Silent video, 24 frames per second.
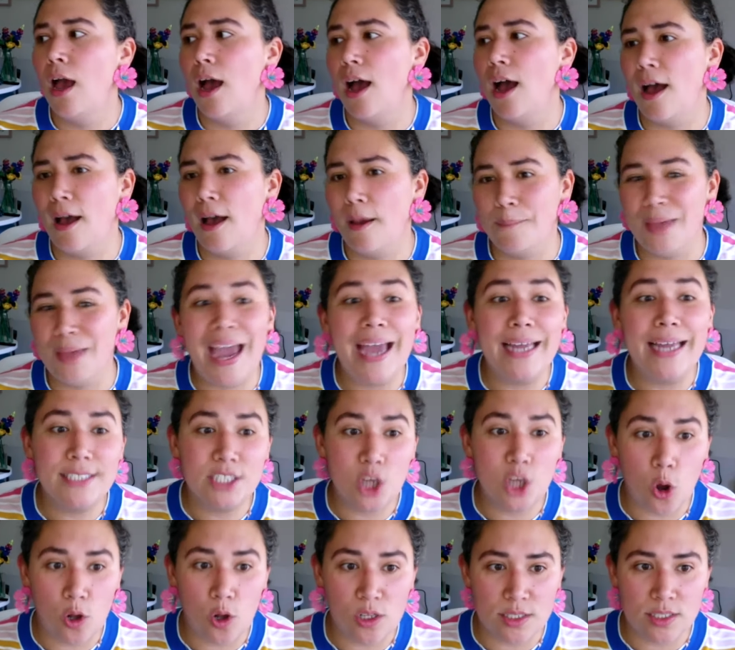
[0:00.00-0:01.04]
And
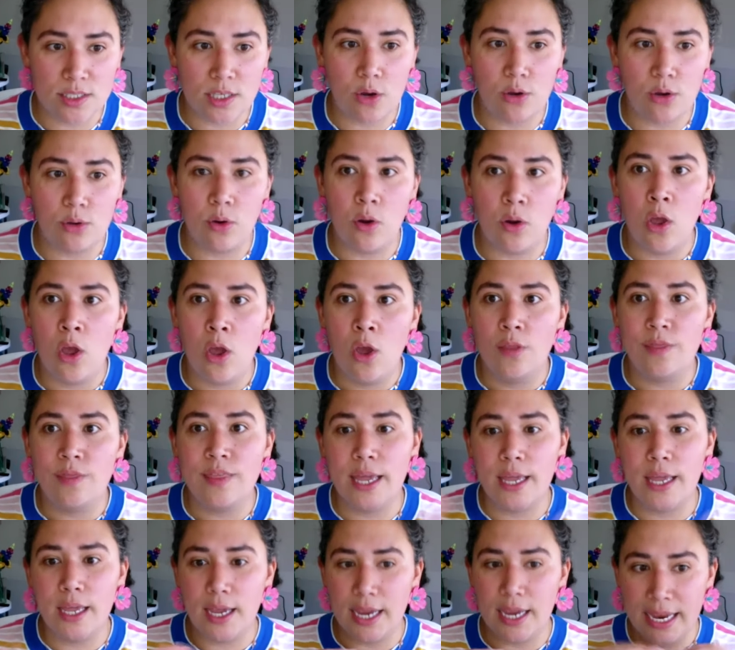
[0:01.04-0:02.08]
also
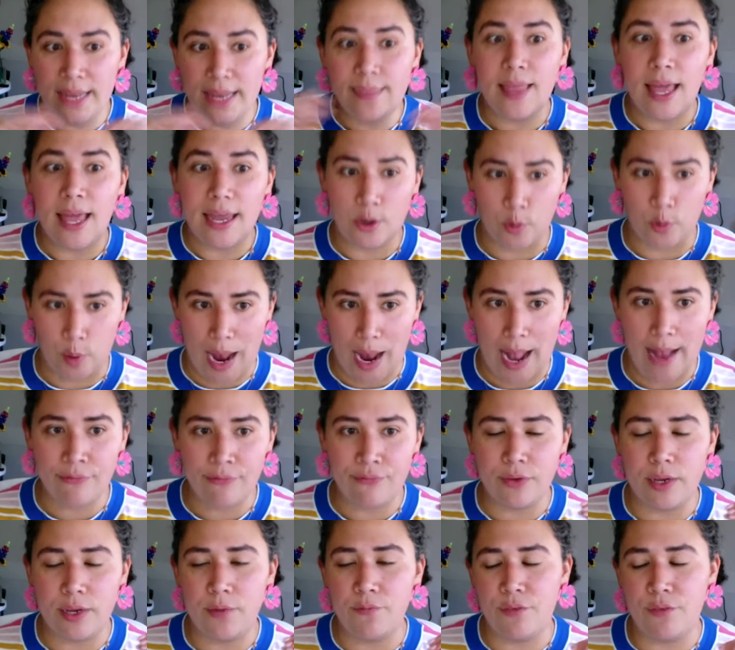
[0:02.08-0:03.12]
in that graph
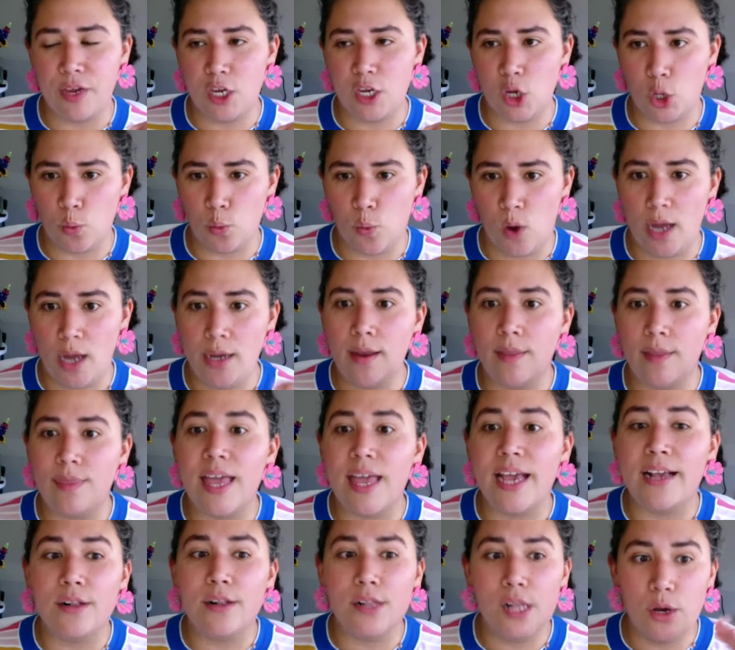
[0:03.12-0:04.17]
in figure one,
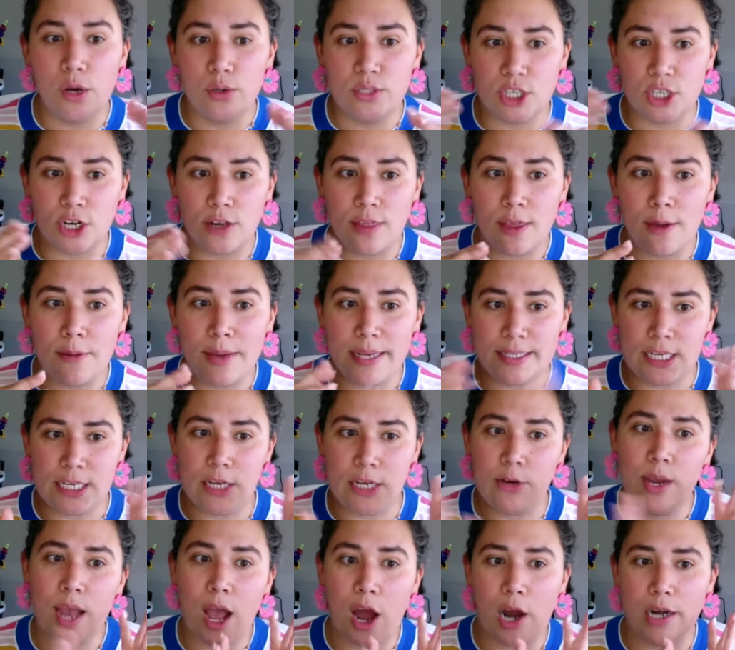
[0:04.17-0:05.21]
the closer the
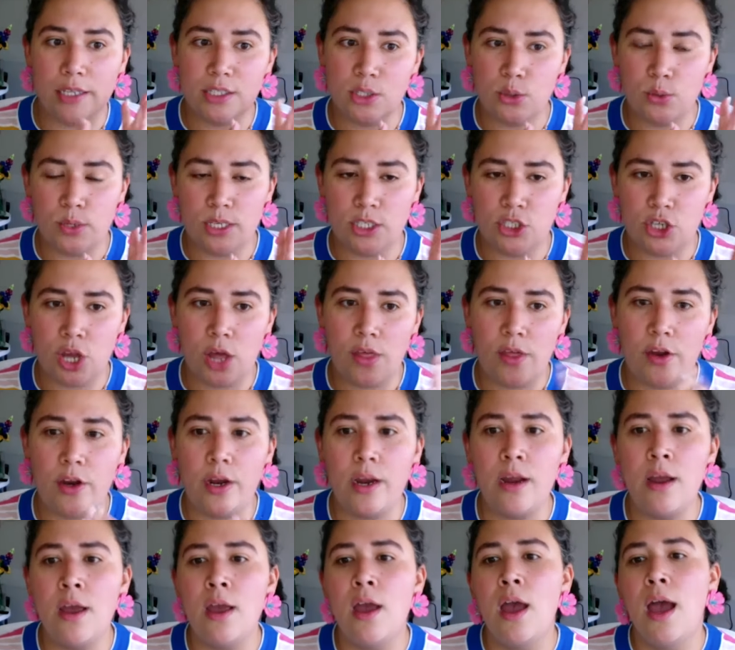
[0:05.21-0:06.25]
bacteria are to each other,
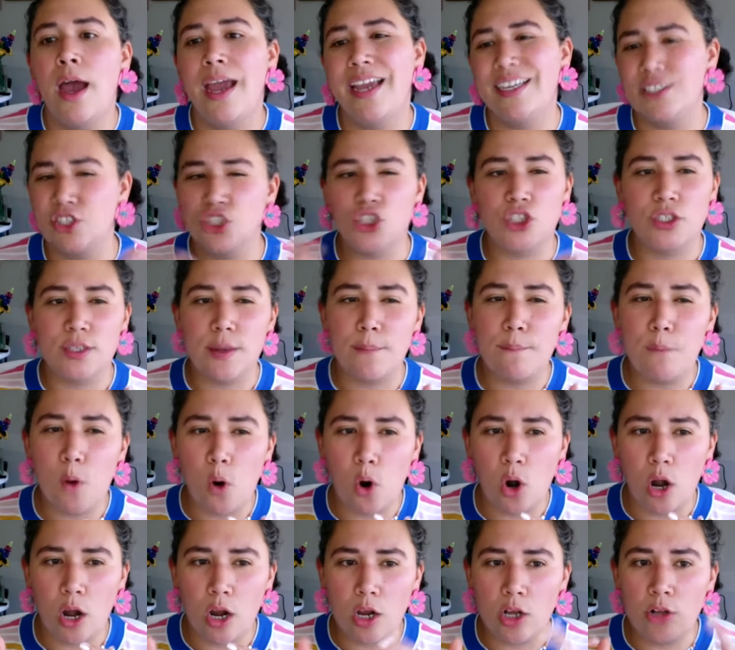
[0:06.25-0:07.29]
It's just the
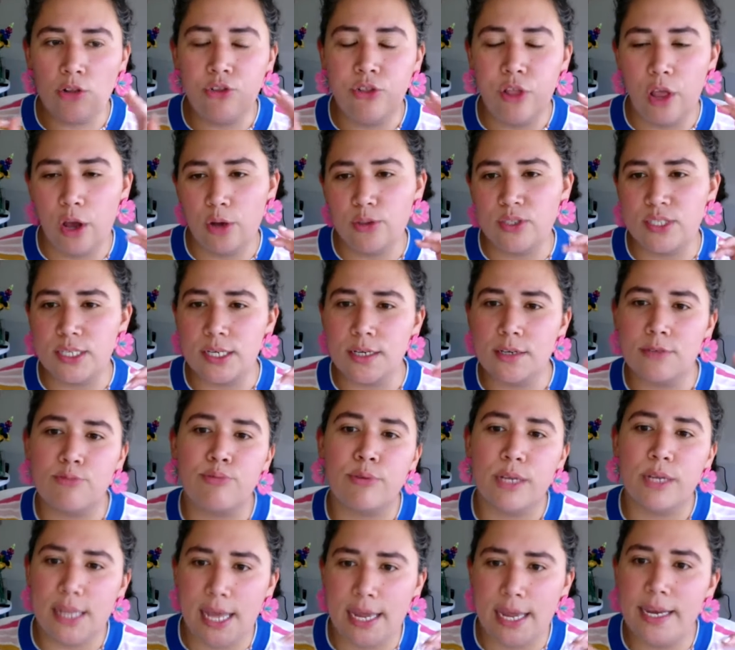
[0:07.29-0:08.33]
more closely
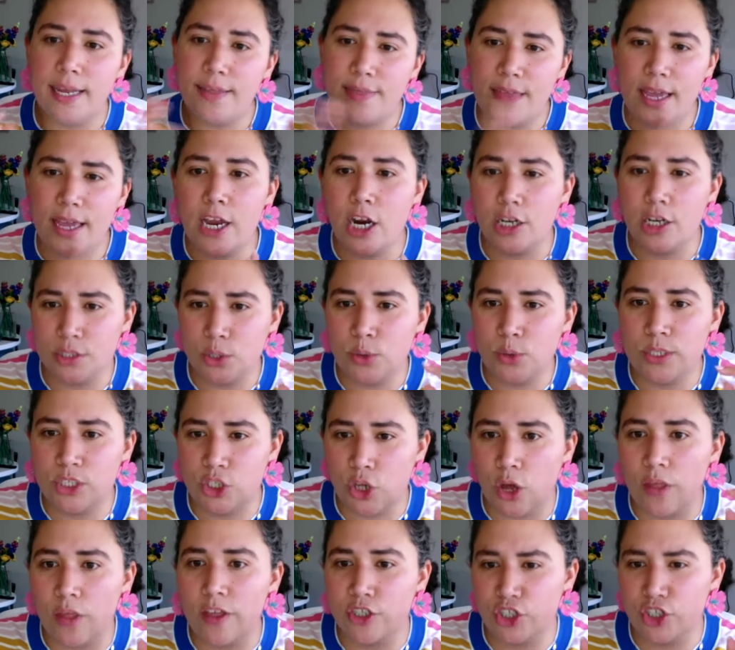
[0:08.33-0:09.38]
related they are to each
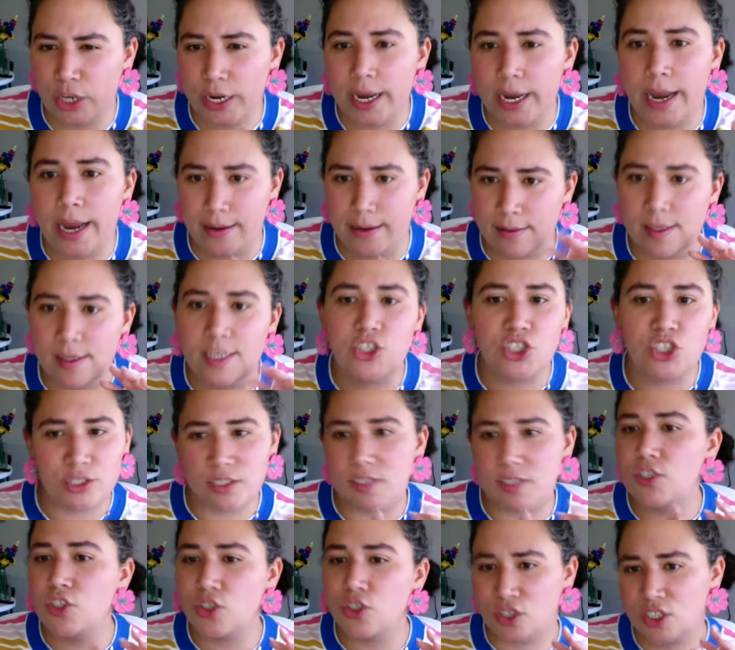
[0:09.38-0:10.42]
other genetically,
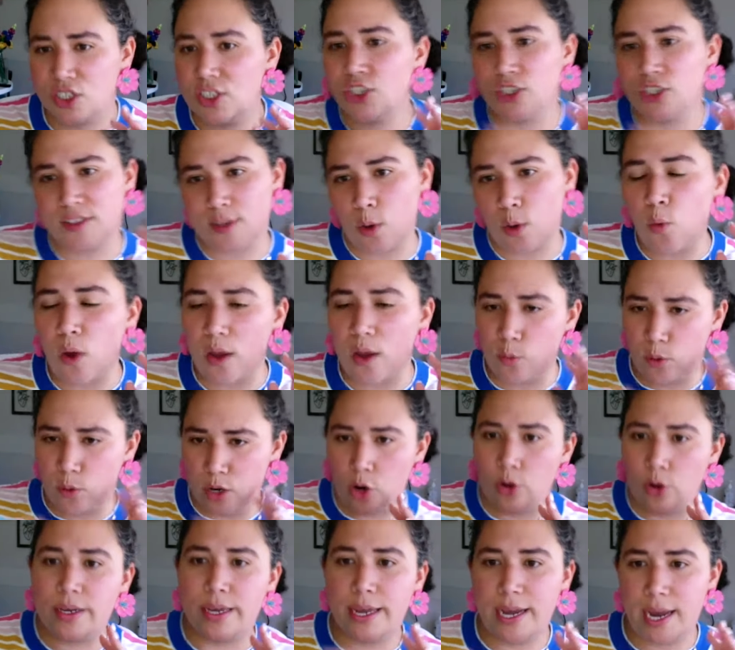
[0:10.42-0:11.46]
just the way we
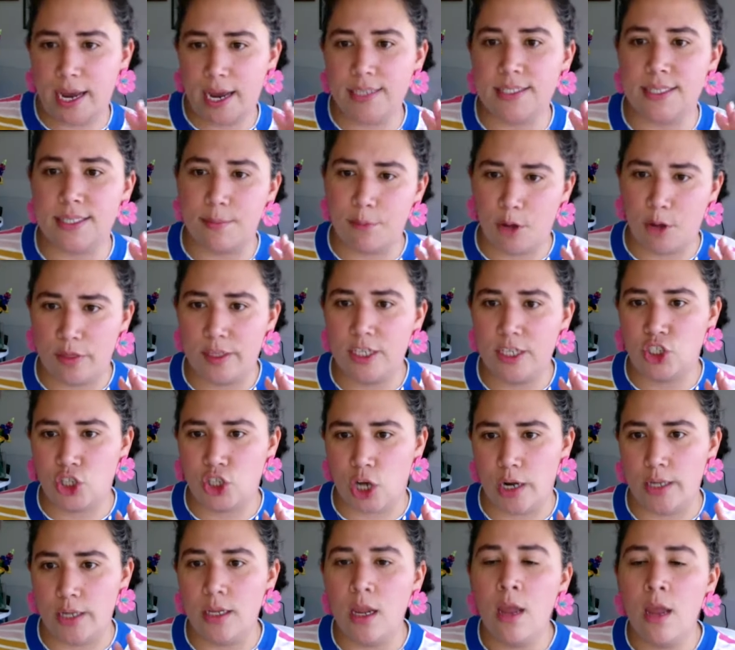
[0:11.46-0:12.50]
organize them on the
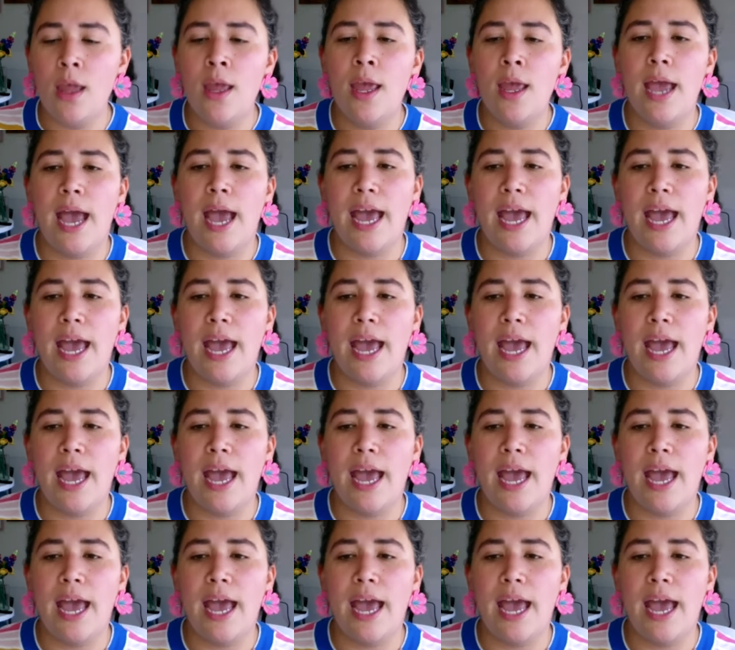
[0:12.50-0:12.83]
chart. Sure.